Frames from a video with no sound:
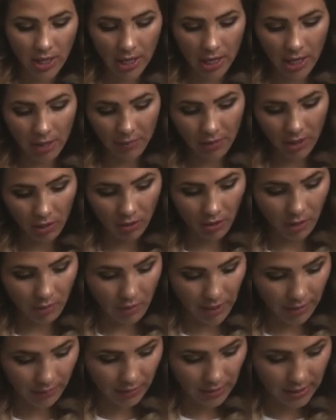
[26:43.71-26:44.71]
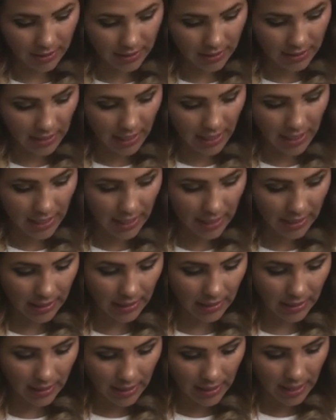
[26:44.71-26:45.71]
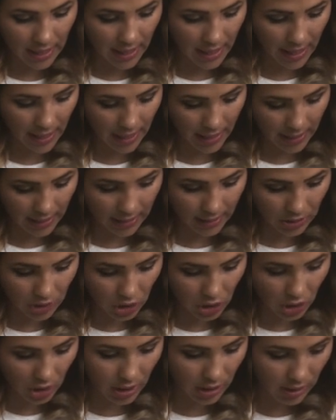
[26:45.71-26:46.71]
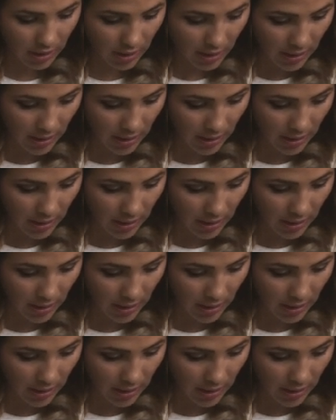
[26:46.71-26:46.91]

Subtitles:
and I'm gonna go around the side edge,